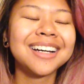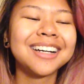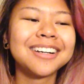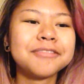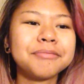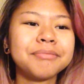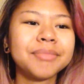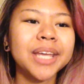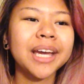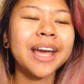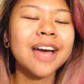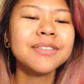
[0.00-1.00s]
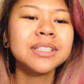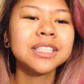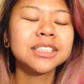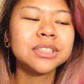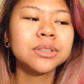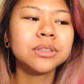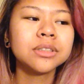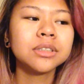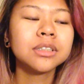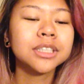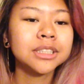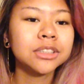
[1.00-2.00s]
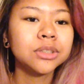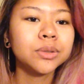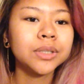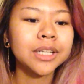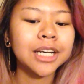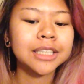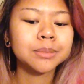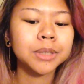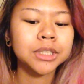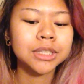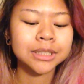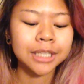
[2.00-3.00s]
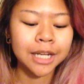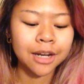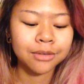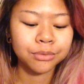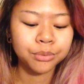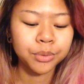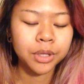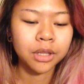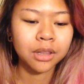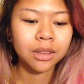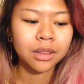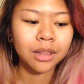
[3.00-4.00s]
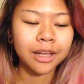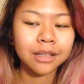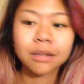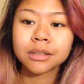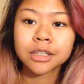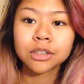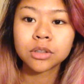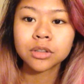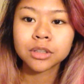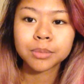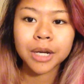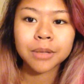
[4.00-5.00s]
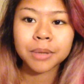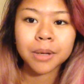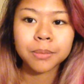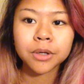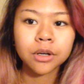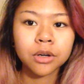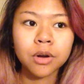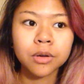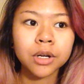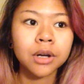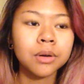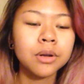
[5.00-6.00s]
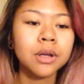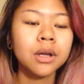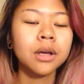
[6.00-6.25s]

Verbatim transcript: Um, I haven't listened listened to it as much as I have with like Illegal or Pied Piper or Go Go.